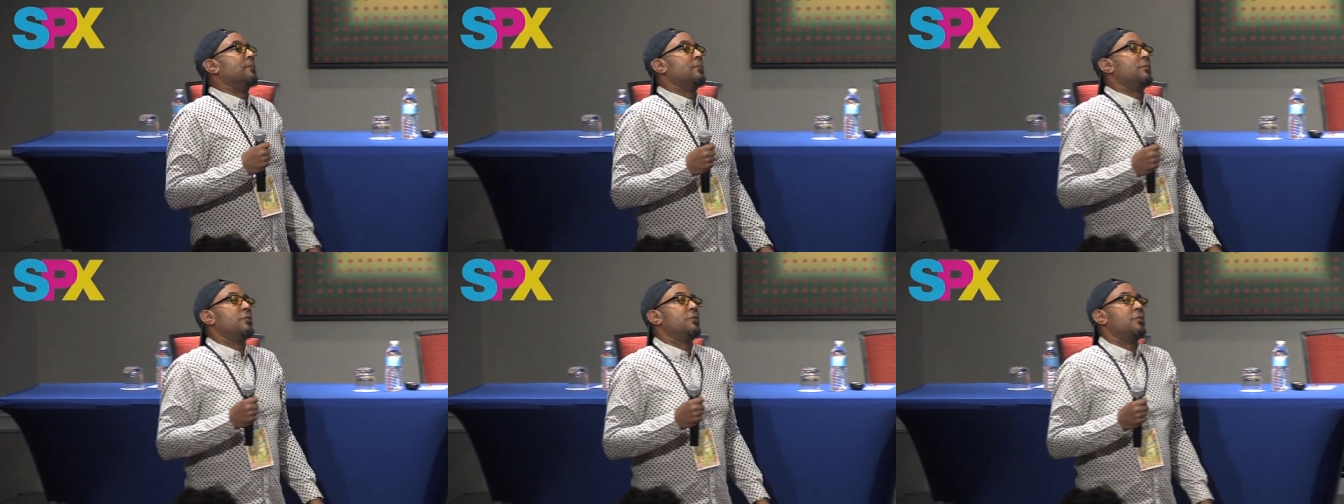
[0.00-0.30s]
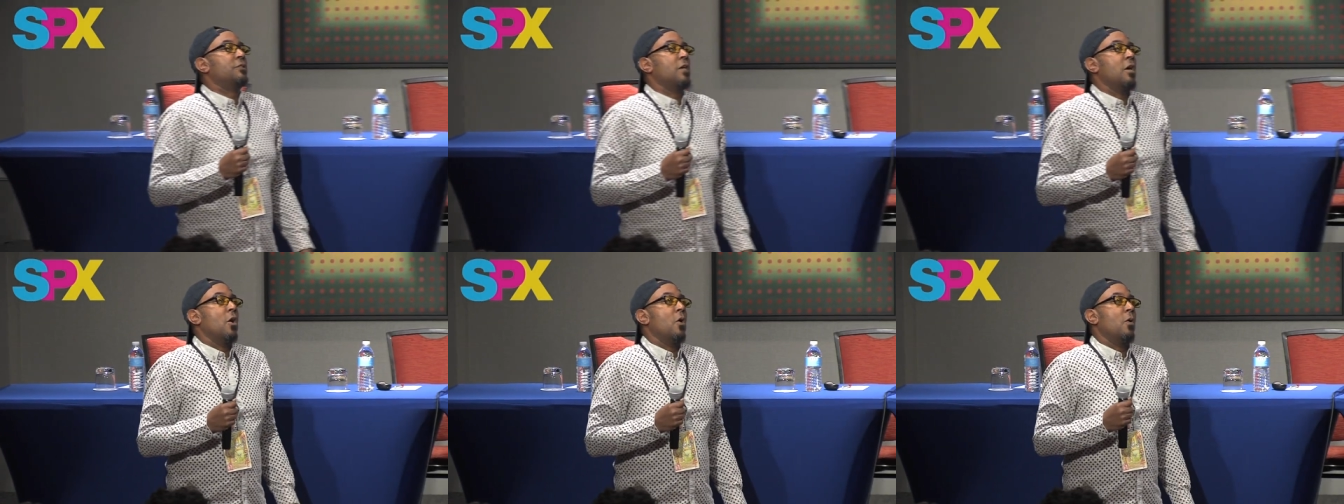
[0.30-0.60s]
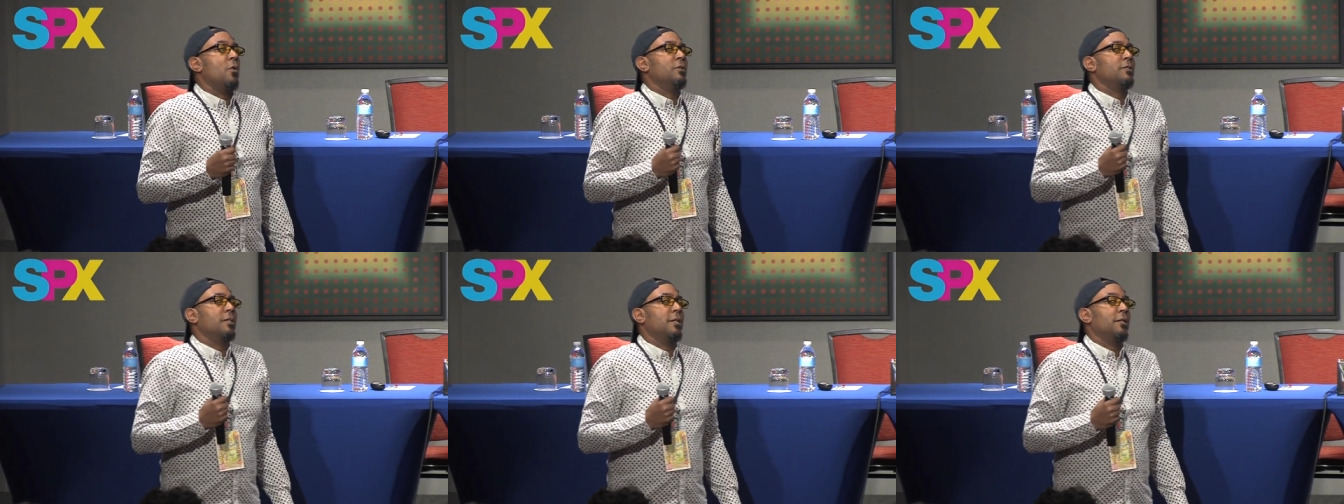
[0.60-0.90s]
so
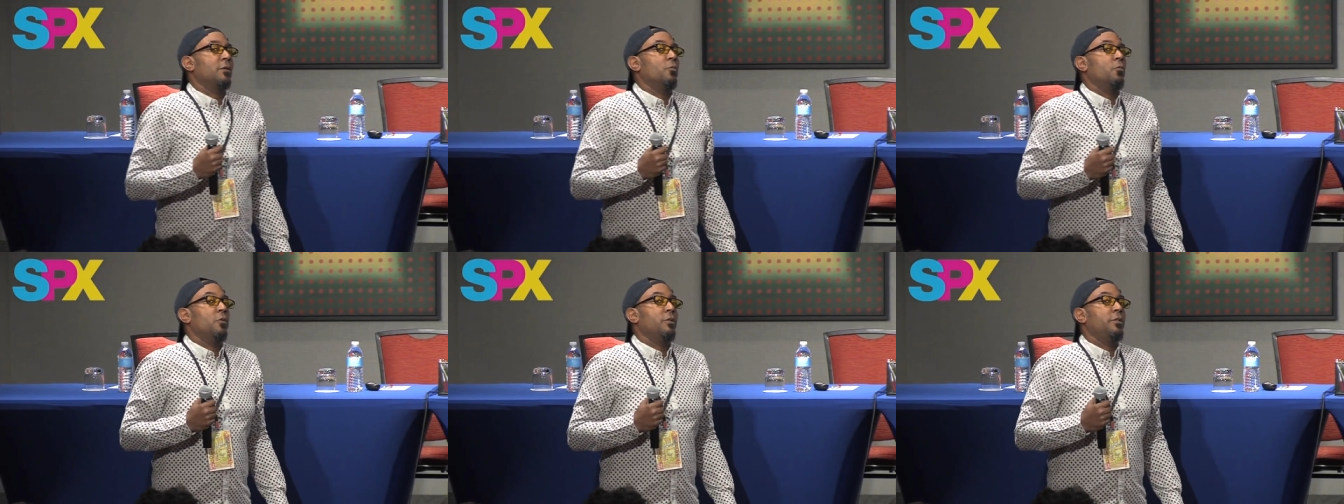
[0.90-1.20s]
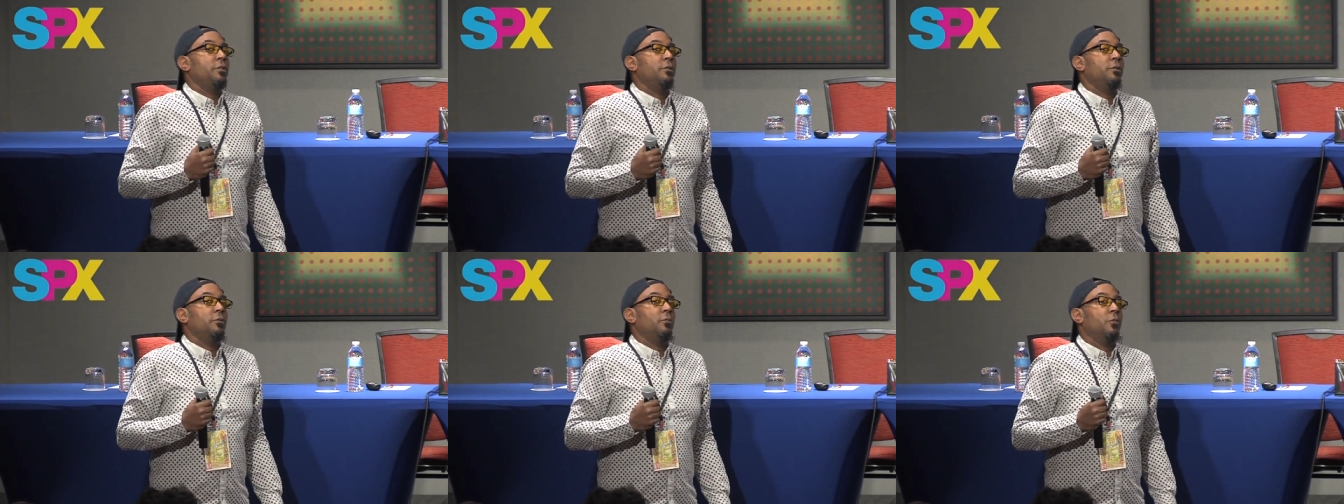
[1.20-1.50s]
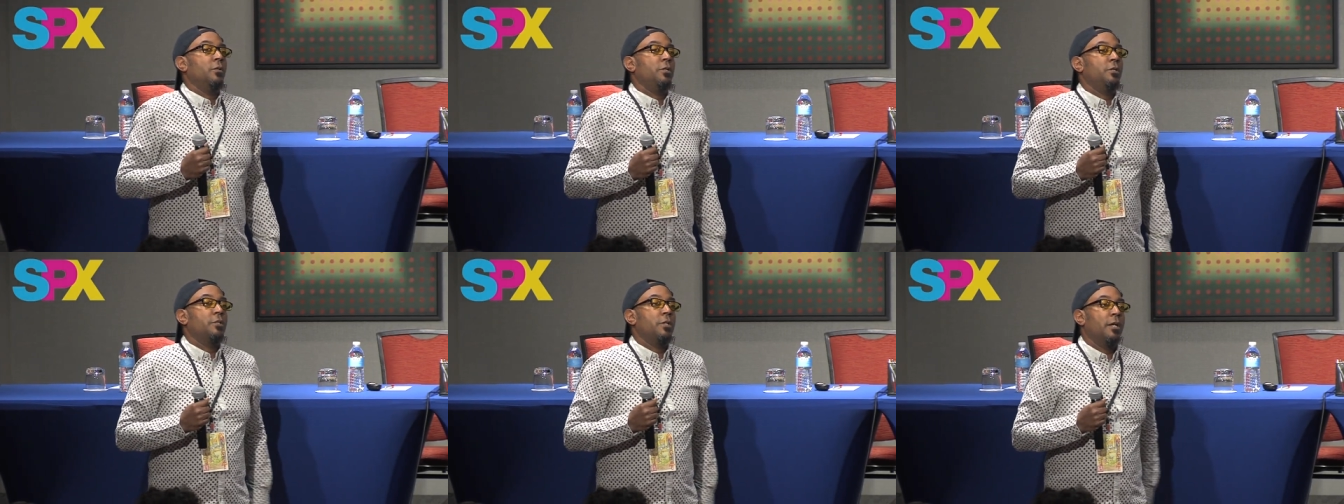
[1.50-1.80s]
I was like, what are
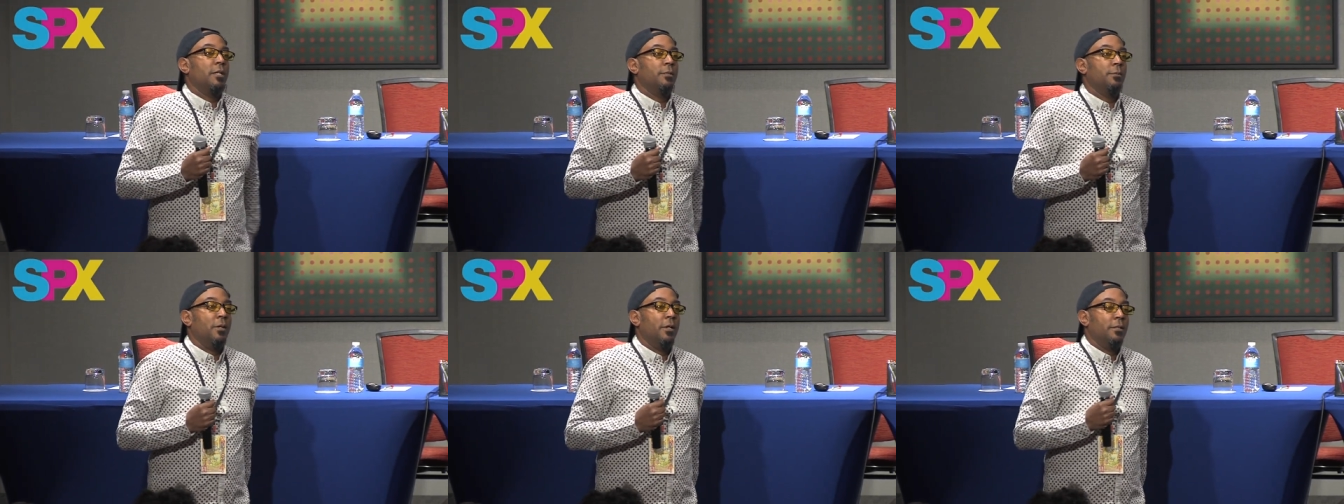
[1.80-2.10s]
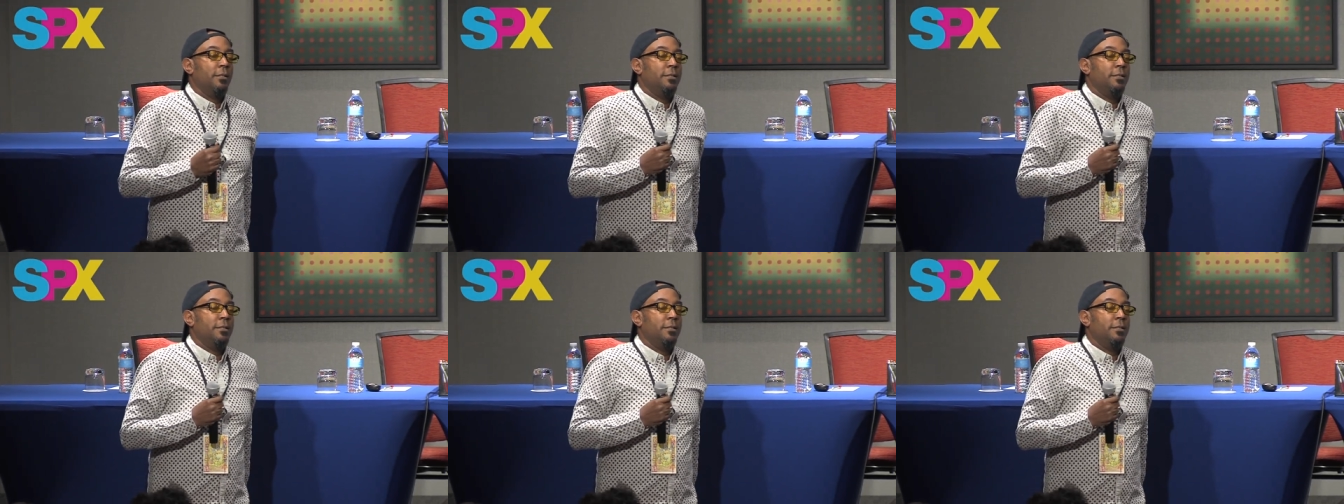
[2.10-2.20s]
you talking about?